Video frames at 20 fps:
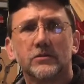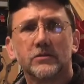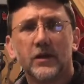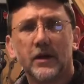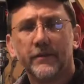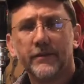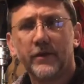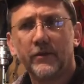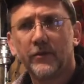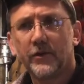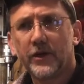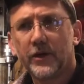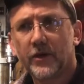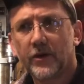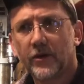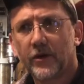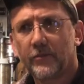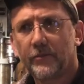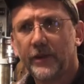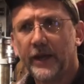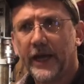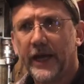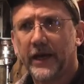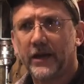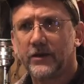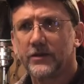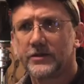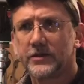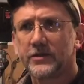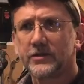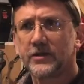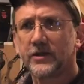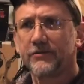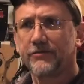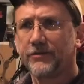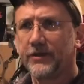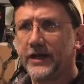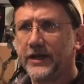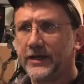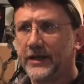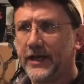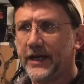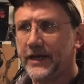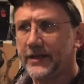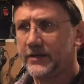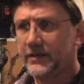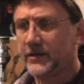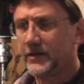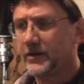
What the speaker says: I mean, when you go to pianos and stuff like that,